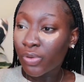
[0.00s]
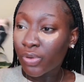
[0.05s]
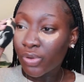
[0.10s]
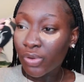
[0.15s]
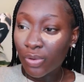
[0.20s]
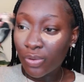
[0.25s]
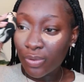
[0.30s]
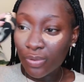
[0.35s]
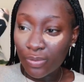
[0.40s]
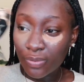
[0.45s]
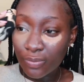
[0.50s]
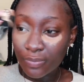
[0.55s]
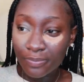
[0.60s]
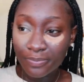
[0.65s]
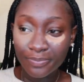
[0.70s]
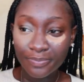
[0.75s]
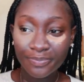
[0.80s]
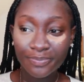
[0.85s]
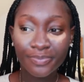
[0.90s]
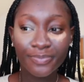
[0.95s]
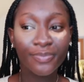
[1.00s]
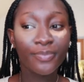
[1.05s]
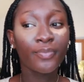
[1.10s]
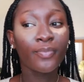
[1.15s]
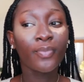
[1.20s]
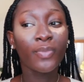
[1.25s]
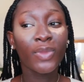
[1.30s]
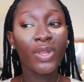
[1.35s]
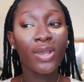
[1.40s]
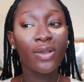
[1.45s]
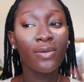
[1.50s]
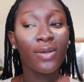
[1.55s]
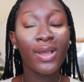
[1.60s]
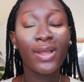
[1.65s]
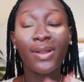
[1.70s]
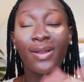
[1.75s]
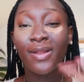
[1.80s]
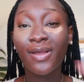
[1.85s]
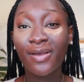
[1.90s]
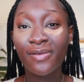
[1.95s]
So
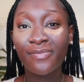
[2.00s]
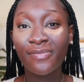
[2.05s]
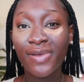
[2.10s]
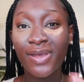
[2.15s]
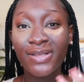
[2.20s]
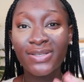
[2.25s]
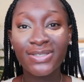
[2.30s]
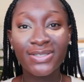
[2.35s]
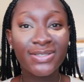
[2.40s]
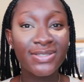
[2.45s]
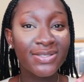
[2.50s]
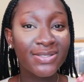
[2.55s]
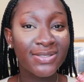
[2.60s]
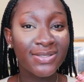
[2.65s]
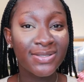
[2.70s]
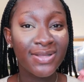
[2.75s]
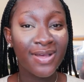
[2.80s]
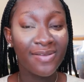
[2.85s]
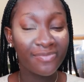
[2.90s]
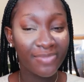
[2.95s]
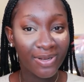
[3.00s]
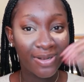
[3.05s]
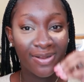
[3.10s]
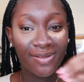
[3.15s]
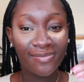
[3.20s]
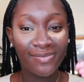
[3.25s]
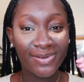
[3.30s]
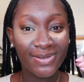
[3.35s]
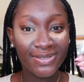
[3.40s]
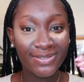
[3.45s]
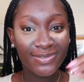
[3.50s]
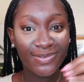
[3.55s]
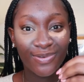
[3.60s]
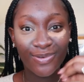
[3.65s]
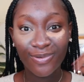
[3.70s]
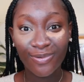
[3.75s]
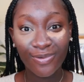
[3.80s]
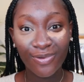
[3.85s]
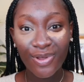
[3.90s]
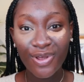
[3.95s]
I just have been loving this
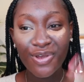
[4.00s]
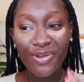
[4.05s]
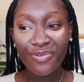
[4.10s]
whole